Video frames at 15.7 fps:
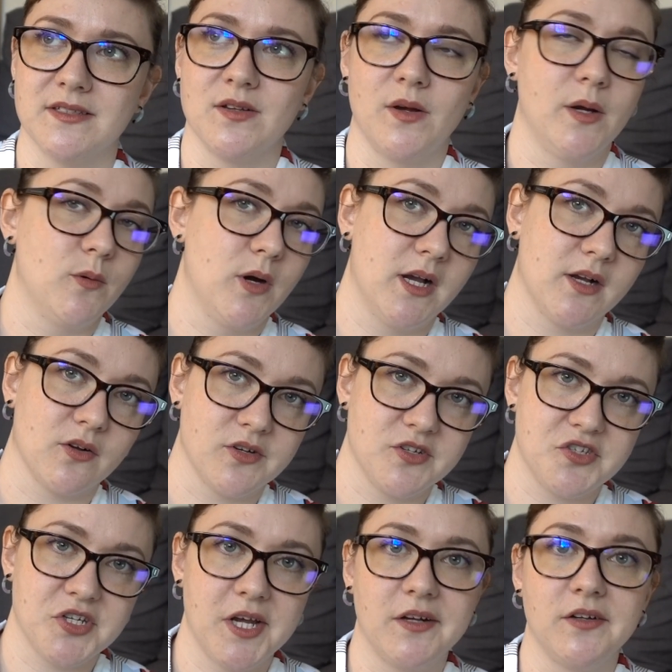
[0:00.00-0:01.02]
So I work on a
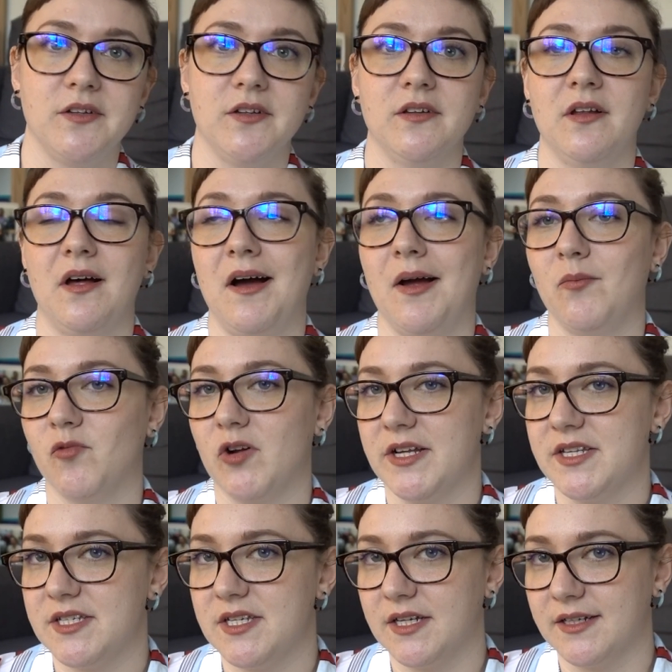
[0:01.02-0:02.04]
journal, I'm
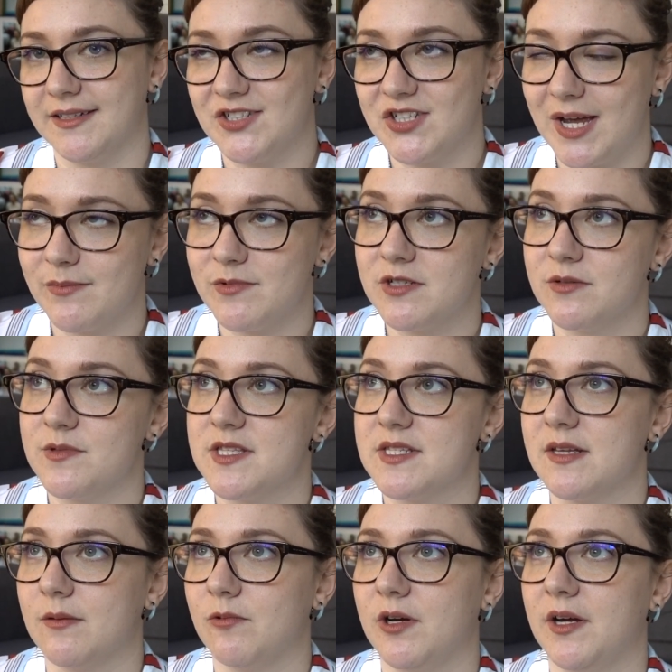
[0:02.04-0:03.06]
writing a chapter with
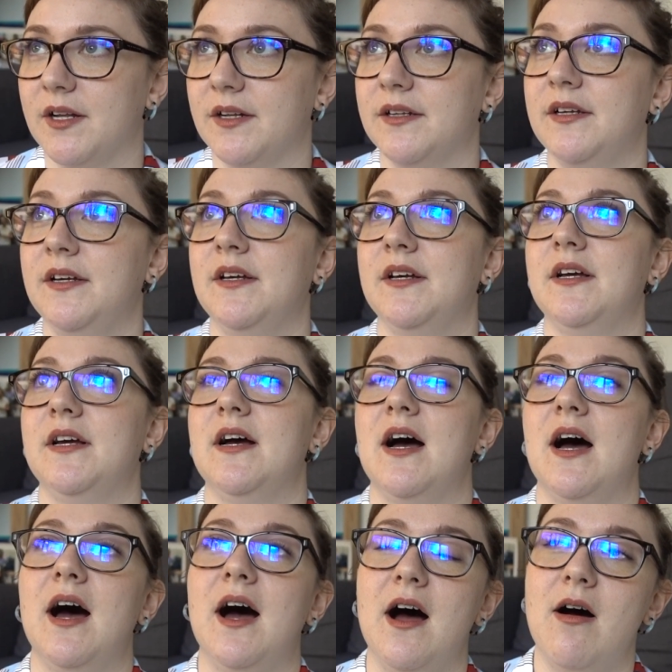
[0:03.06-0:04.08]
someone,
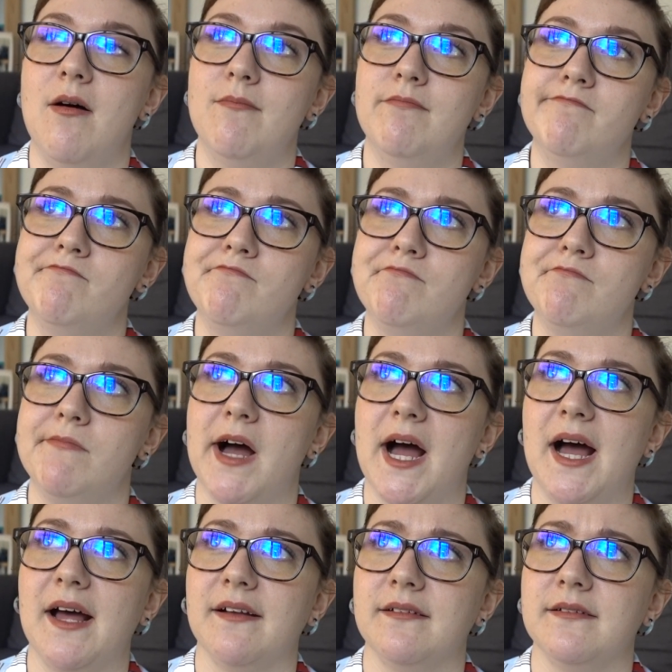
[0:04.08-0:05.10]

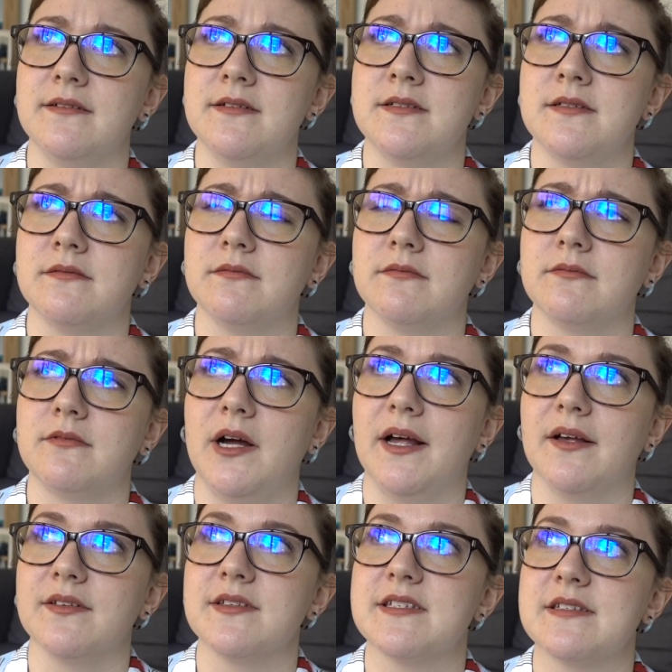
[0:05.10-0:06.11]
and what
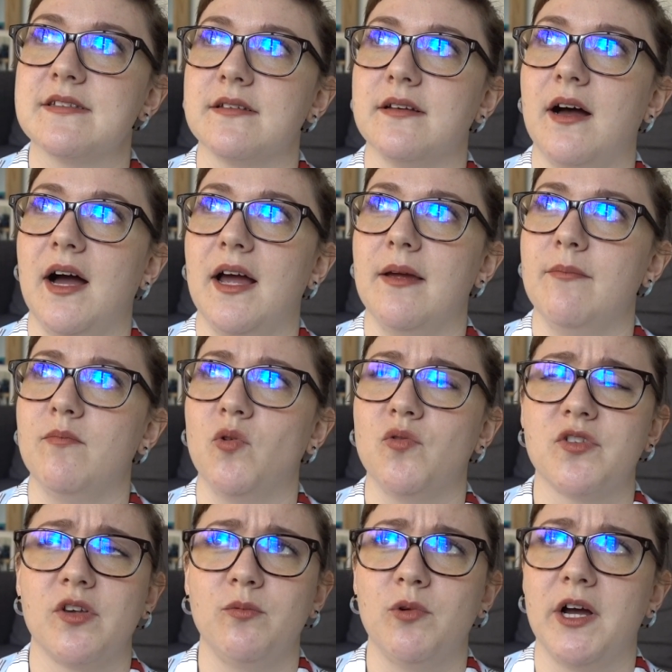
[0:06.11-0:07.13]
else? I'm
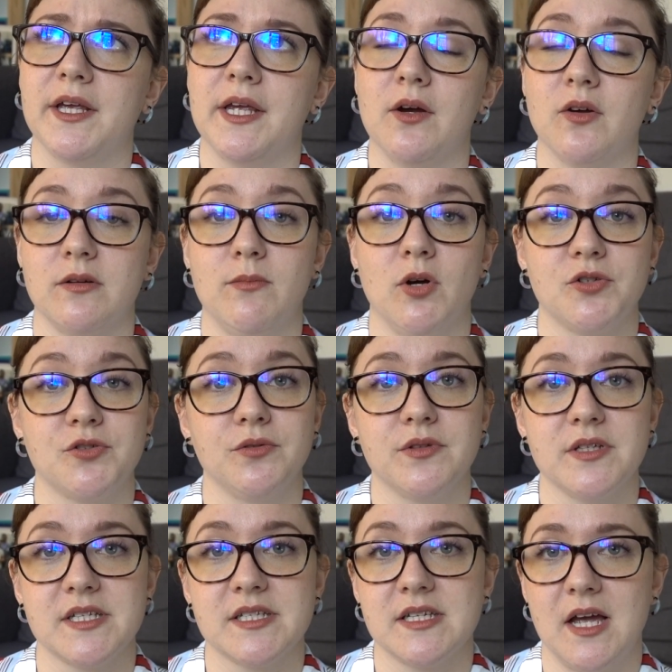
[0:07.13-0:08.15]
also working on a module
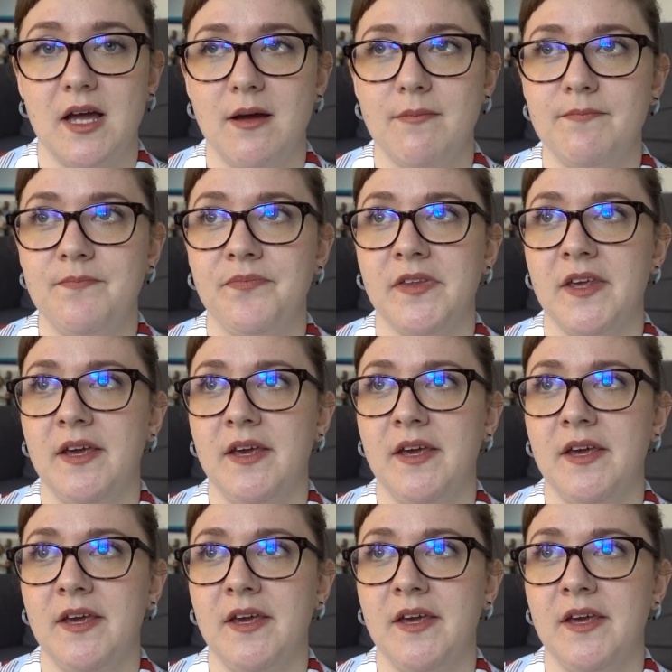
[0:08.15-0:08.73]
this term.